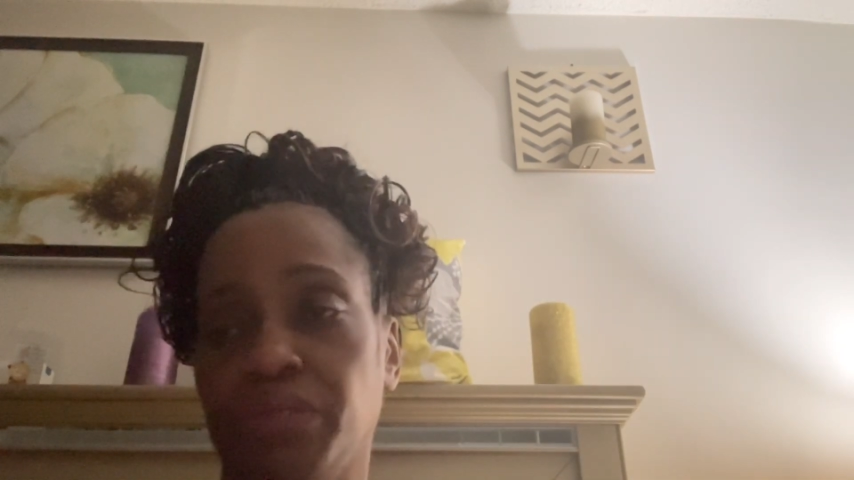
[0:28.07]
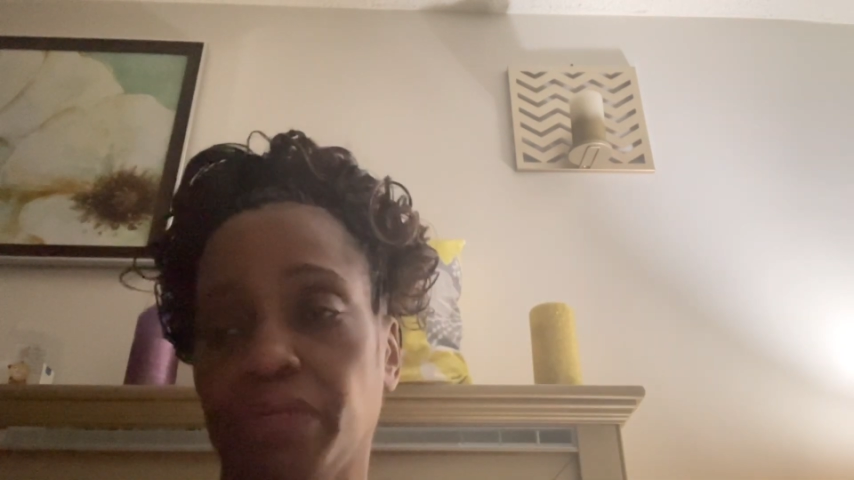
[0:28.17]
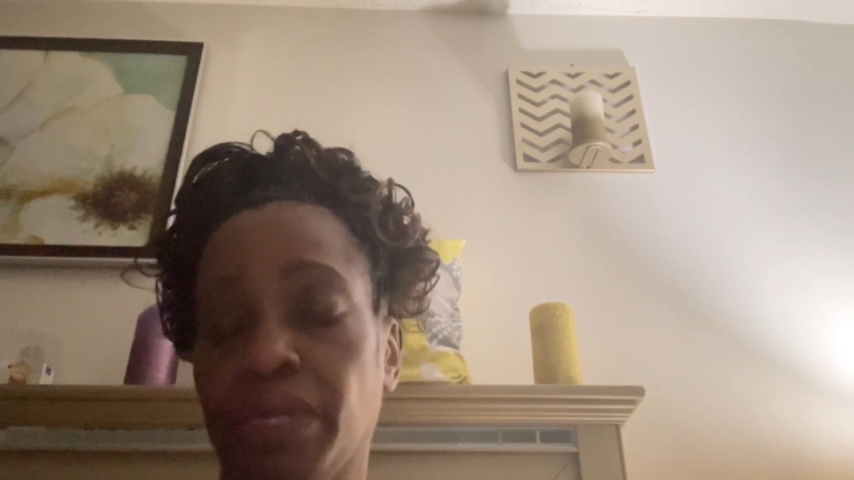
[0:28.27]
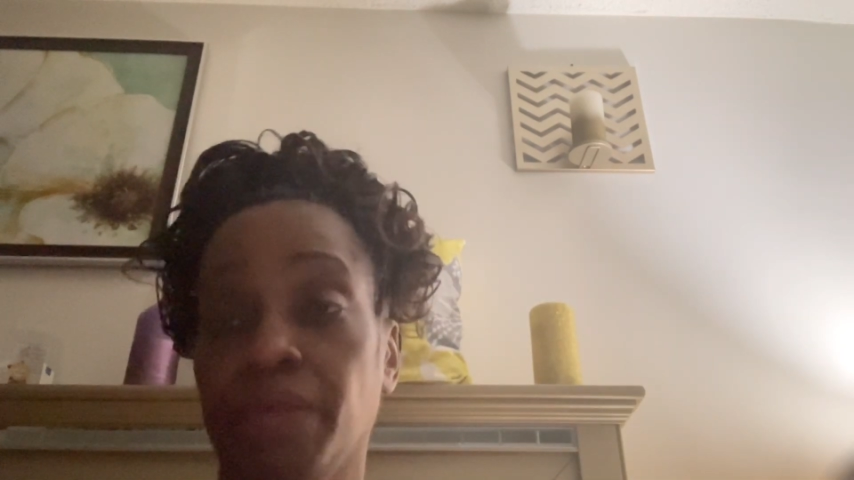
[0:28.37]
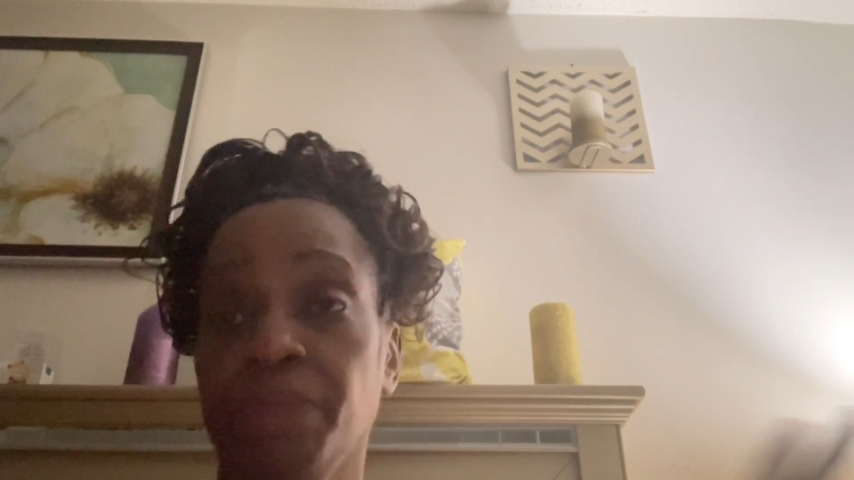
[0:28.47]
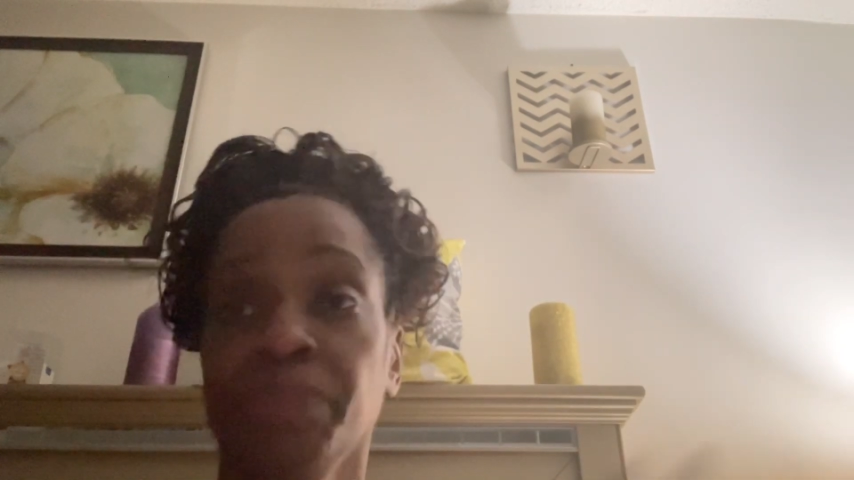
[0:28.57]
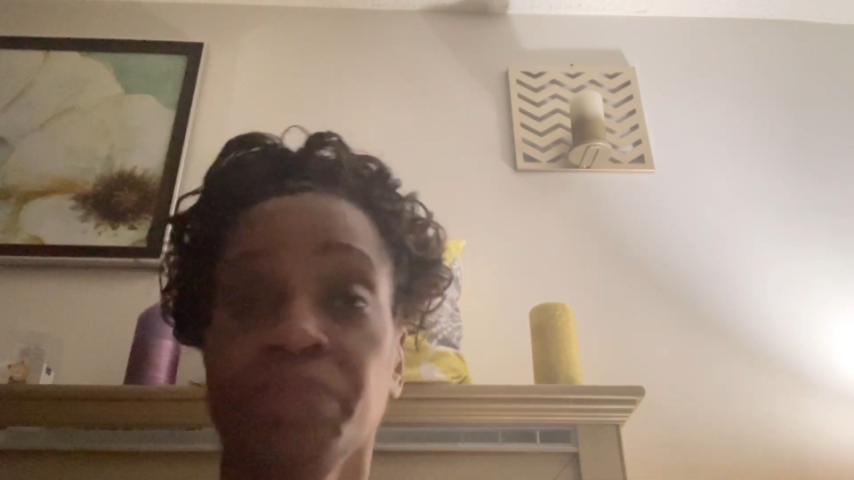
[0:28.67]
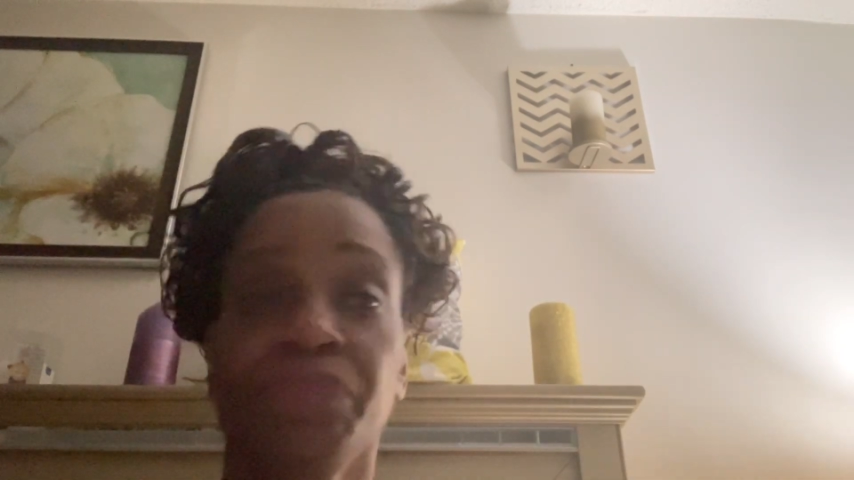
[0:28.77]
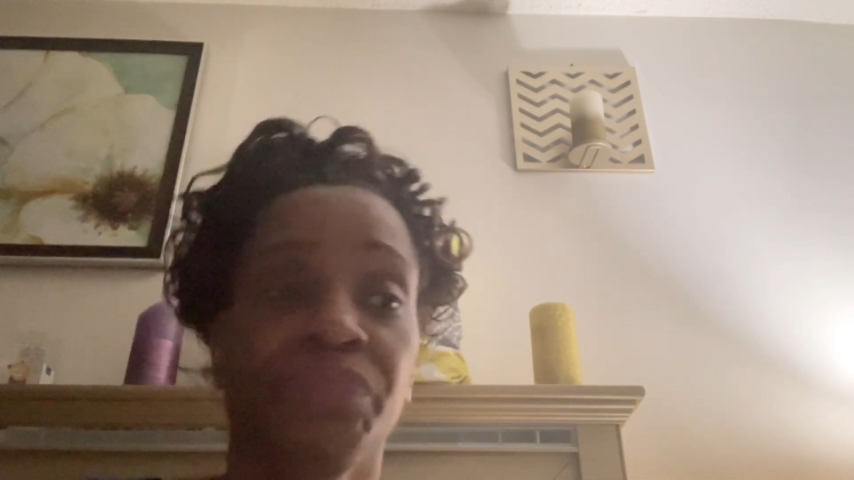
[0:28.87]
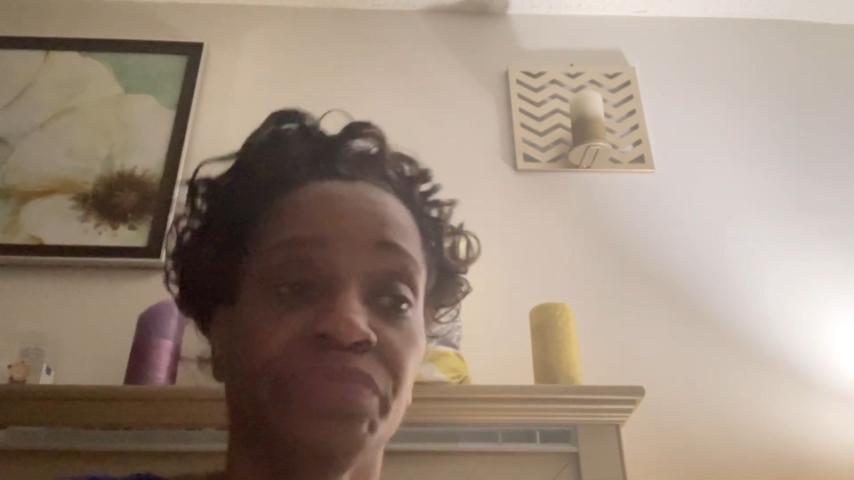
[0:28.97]
okay?
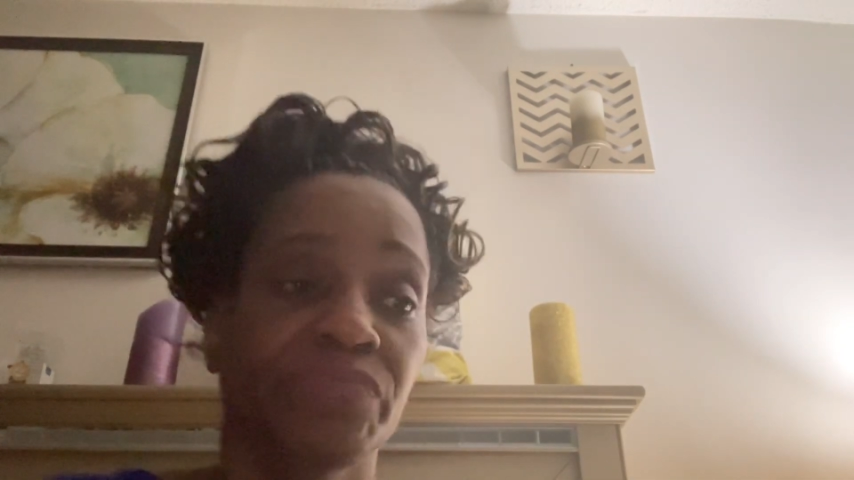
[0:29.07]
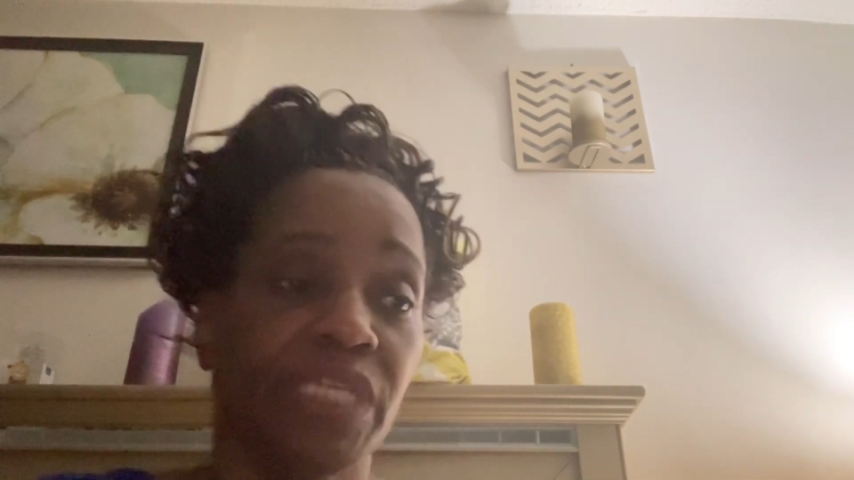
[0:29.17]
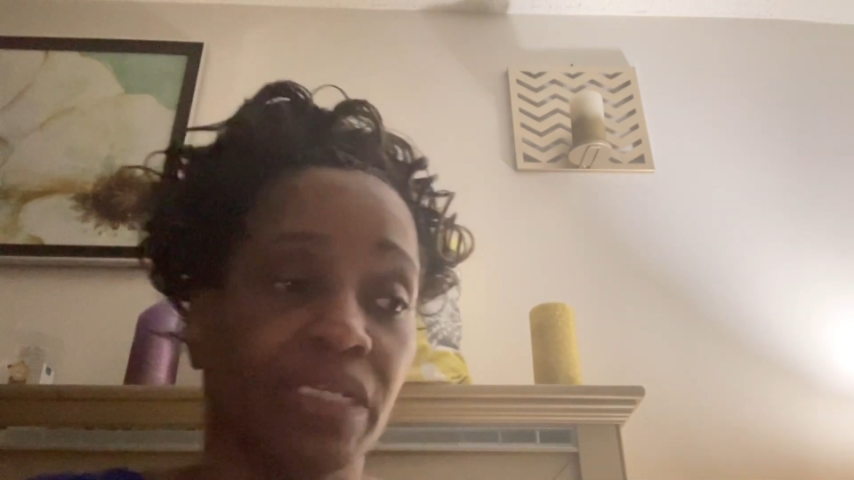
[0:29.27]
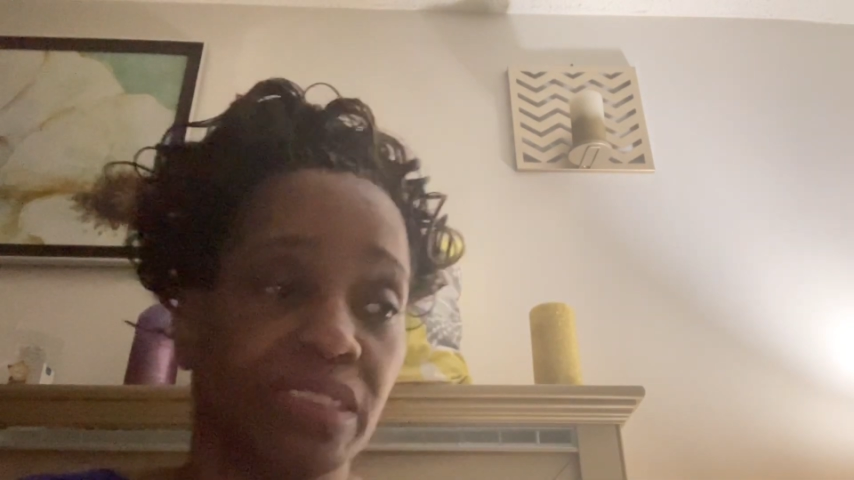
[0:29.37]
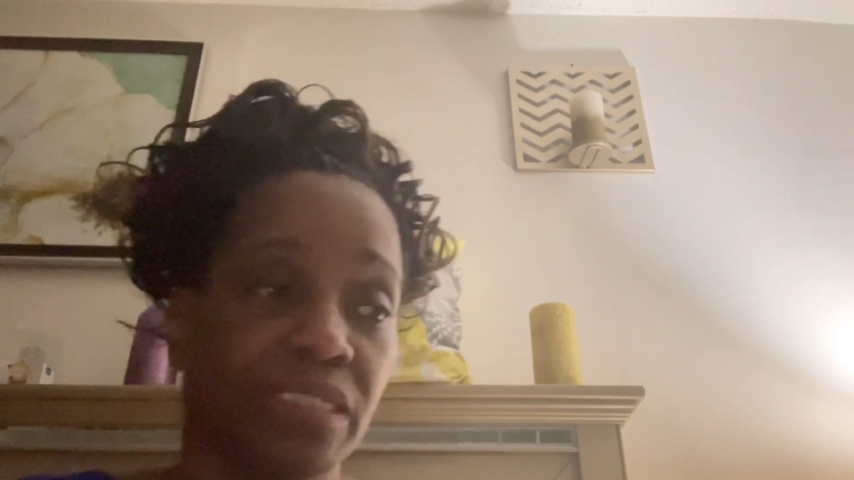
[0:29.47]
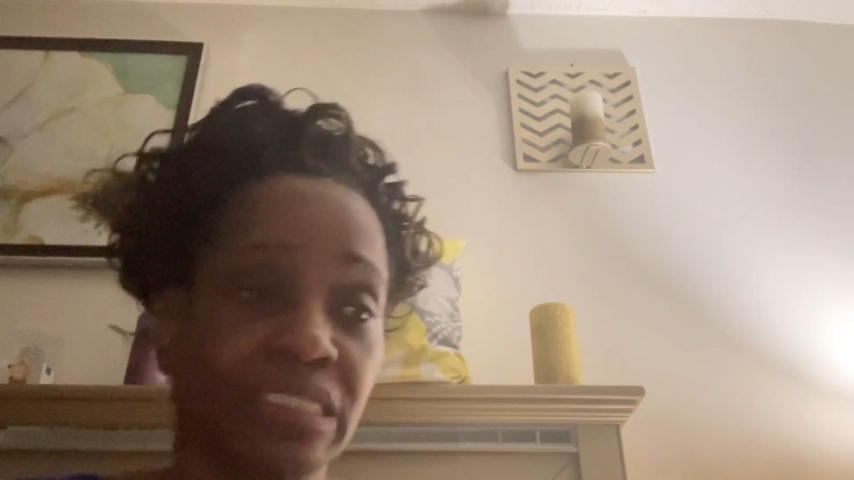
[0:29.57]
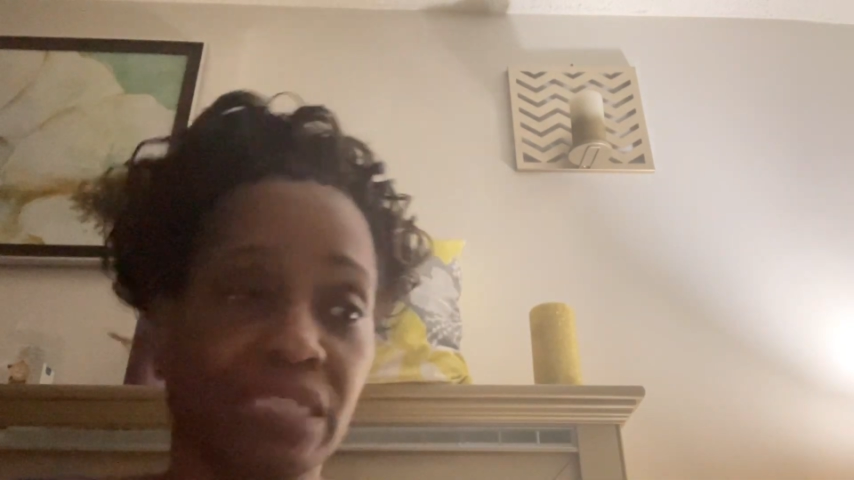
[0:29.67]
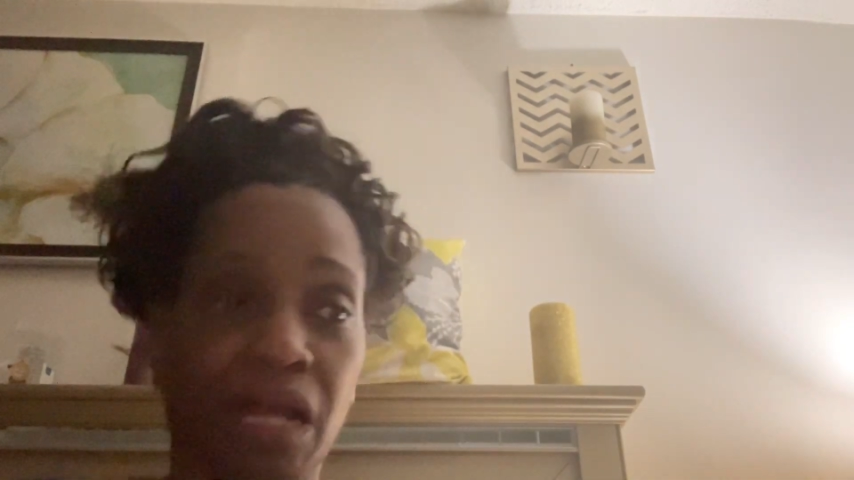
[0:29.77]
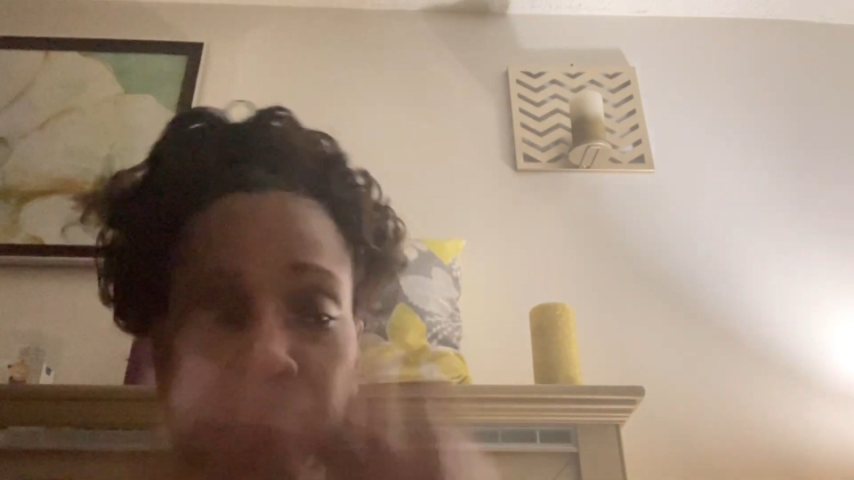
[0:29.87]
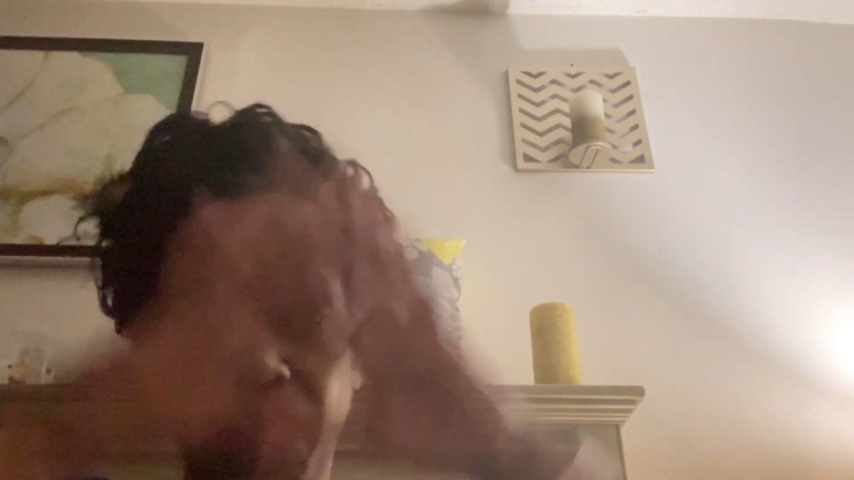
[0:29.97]
And it does not